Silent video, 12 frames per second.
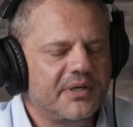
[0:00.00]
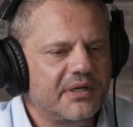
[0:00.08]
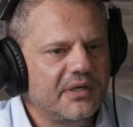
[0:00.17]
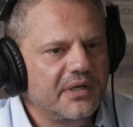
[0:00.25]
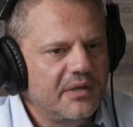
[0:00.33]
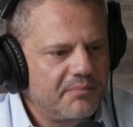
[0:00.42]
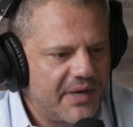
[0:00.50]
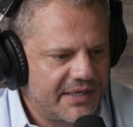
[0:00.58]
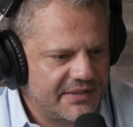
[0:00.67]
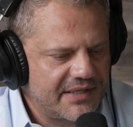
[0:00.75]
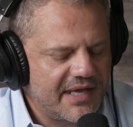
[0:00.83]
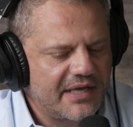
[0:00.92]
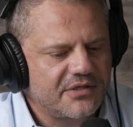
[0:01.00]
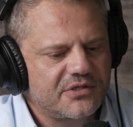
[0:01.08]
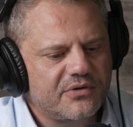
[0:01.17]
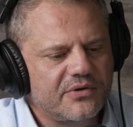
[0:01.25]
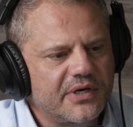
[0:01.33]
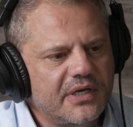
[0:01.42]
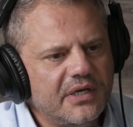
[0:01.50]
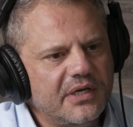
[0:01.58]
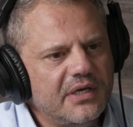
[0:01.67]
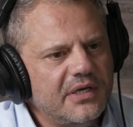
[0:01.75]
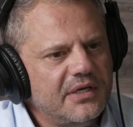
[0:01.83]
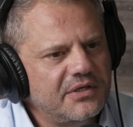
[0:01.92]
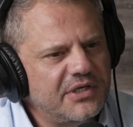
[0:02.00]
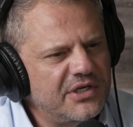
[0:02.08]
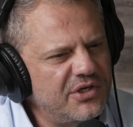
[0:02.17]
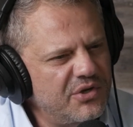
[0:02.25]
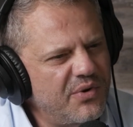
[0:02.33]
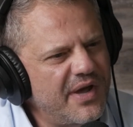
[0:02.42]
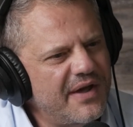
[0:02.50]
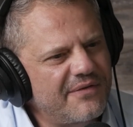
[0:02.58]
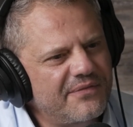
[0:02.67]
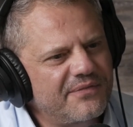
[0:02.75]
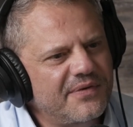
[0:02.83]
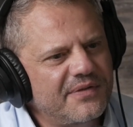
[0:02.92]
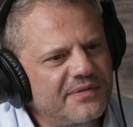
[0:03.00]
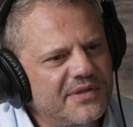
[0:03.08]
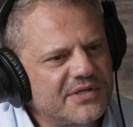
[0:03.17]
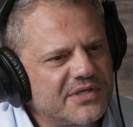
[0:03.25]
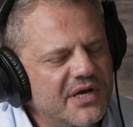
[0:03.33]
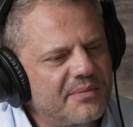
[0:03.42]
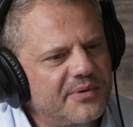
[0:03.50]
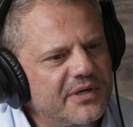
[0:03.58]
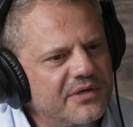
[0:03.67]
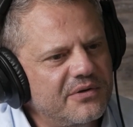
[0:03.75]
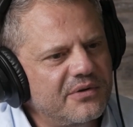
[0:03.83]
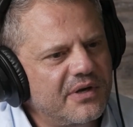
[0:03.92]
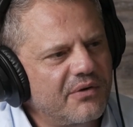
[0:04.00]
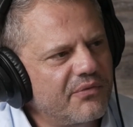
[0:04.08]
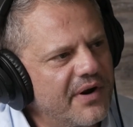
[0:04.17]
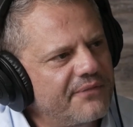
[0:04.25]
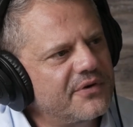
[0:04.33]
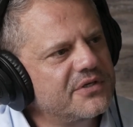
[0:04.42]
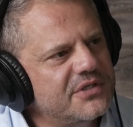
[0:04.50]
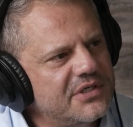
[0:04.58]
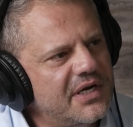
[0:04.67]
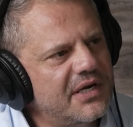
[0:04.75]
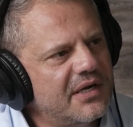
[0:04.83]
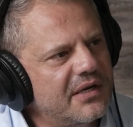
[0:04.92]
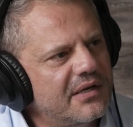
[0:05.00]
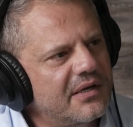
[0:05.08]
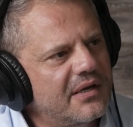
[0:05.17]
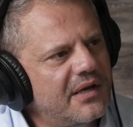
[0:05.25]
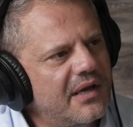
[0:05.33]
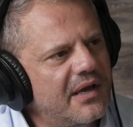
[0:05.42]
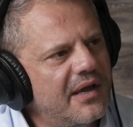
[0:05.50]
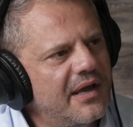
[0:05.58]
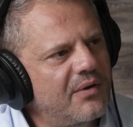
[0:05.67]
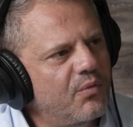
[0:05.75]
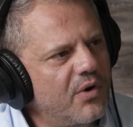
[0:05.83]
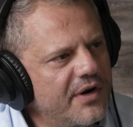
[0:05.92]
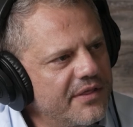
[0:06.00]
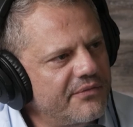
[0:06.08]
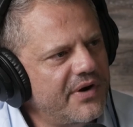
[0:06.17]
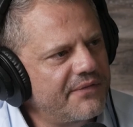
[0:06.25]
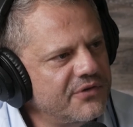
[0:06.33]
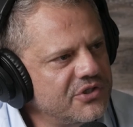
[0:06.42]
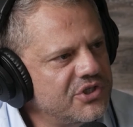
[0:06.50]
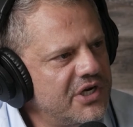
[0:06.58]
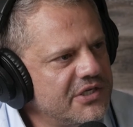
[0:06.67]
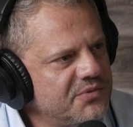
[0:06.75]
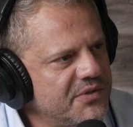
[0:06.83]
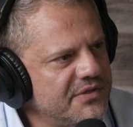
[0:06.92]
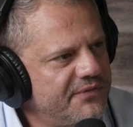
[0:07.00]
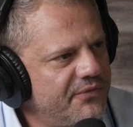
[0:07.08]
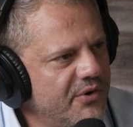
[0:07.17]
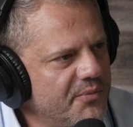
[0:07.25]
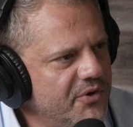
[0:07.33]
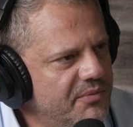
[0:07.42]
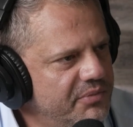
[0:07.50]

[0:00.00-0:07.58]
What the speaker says: But back to that story, didn't you have this company doing a reference check? And one of the reference checks was a former